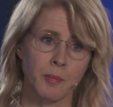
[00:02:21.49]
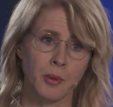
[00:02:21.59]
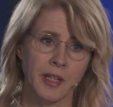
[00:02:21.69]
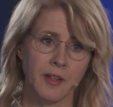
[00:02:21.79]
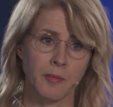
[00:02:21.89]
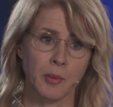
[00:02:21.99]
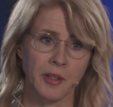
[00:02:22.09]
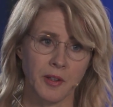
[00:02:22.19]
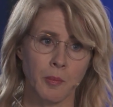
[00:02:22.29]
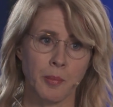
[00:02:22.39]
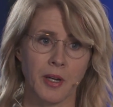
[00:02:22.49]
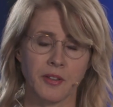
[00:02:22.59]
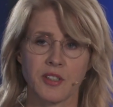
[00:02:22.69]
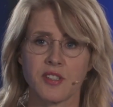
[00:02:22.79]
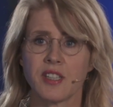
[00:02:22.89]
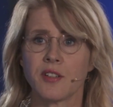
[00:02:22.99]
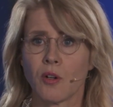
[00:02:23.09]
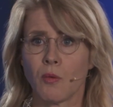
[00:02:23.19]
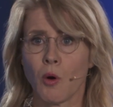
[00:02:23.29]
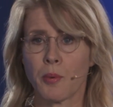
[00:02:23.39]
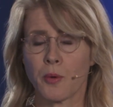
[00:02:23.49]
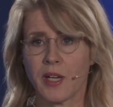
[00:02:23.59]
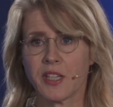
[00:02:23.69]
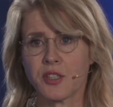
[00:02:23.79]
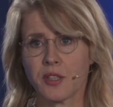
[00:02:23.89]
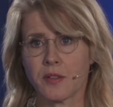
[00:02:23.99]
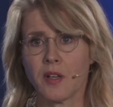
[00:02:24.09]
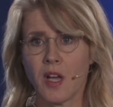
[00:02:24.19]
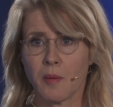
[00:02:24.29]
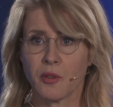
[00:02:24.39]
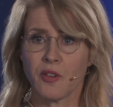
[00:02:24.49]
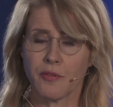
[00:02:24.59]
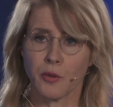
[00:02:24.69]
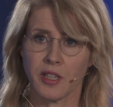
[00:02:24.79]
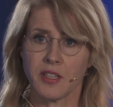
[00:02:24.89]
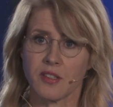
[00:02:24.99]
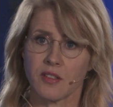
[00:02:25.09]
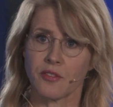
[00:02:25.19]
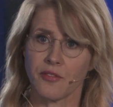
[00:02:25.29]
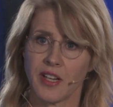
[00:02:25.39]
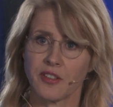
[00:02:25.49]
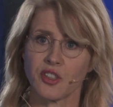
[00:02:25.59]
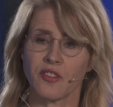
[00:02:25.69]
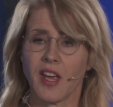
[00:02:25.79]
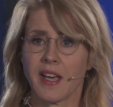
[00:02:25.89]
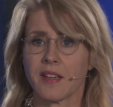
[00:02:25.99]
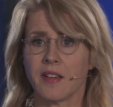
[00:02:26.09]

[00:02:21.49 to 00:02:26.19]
political parties see the cooperation between, for instance, French tech